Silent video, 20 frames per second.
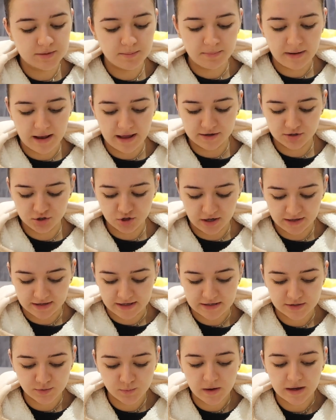some black
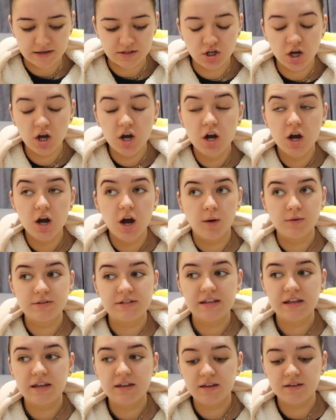trackies, which I was
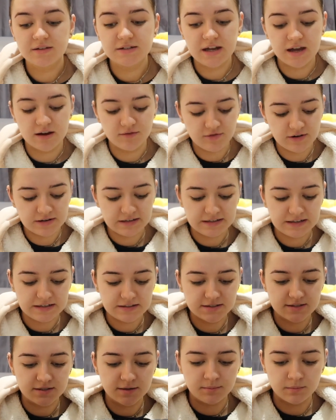thinking the other day I really
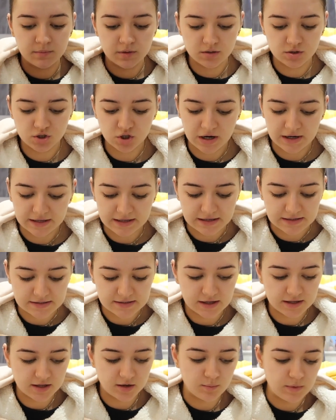need some trackies
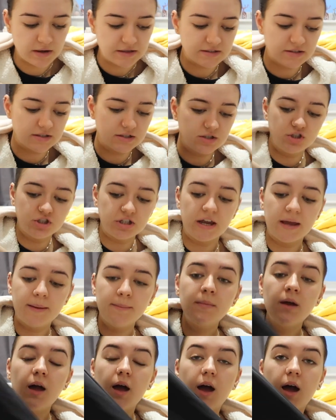that I can wear to the
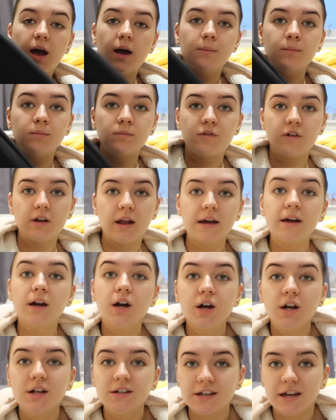gym um for like
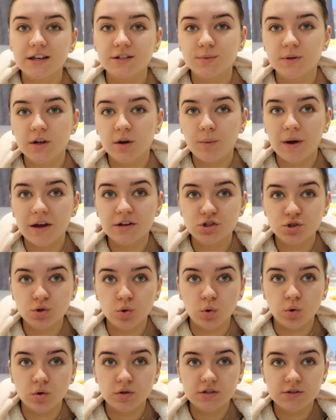days when I wear
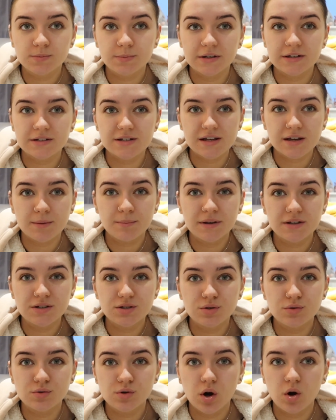shorts, but it's like a bit
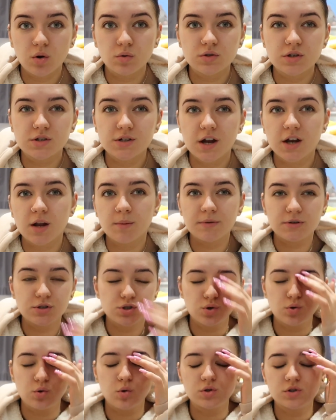too cold to turn up in
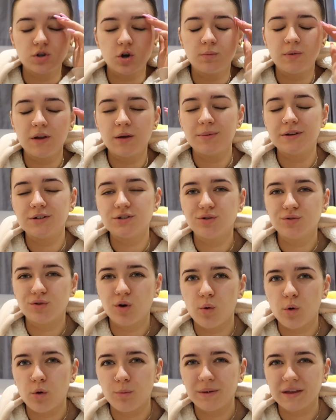shorts. I'll be a bit too
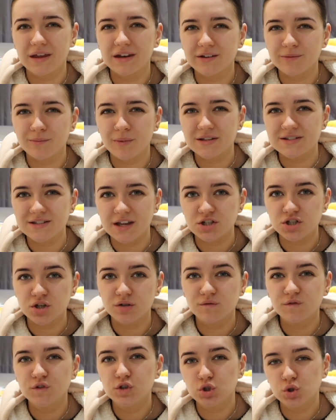cold at the beginning of my
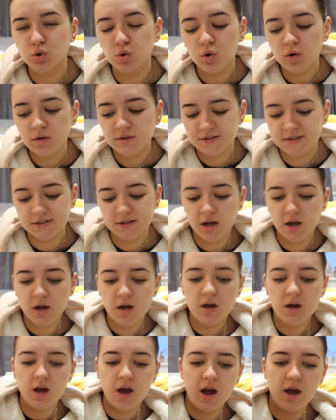session for shorts
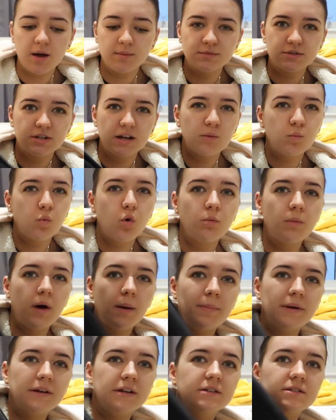um to like warm
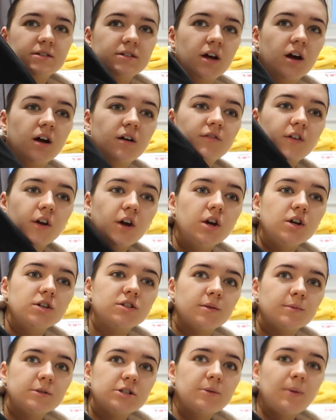up in and stuff,
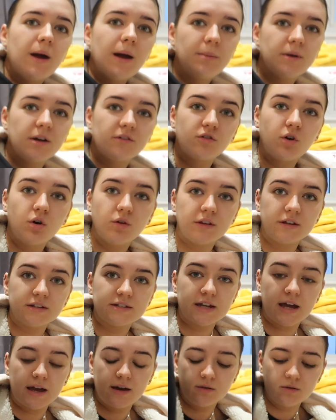so I'm super happy I've got these
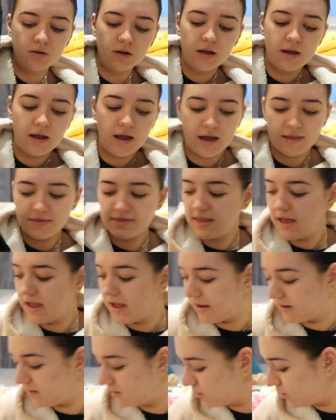now. And
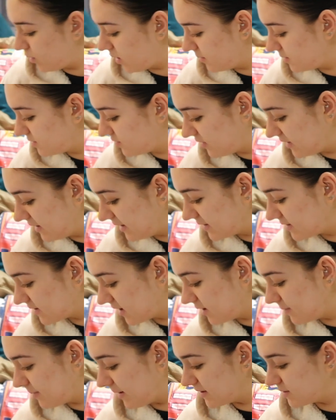then what I was really
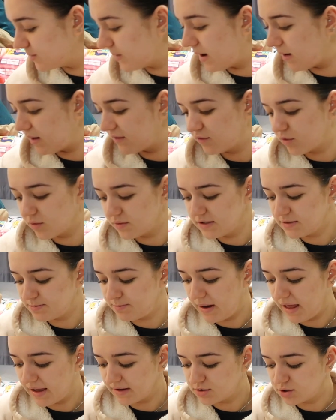excited about as well, I've got this
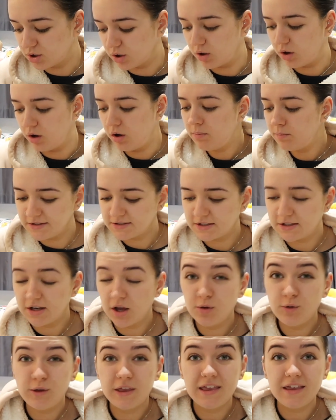black top. It's
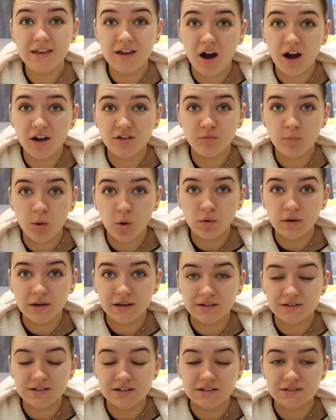low-key kind of
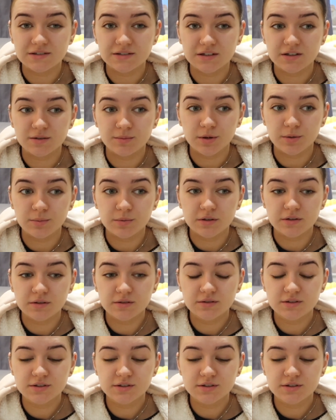bulking season at the moment,